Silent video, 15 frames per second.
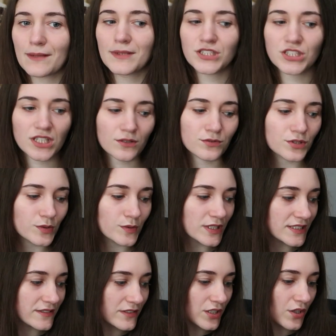I mentioned I'd do
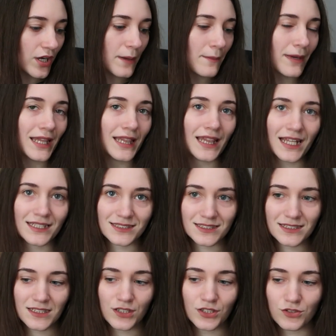this video in my
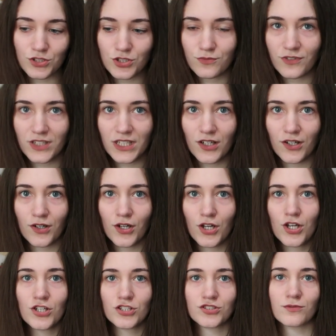last YouTube video,
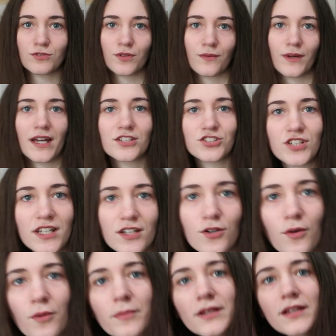so I'm doing it. Wait, should I
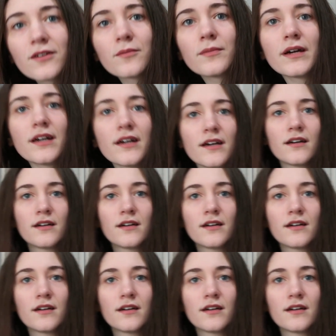go up a little bit?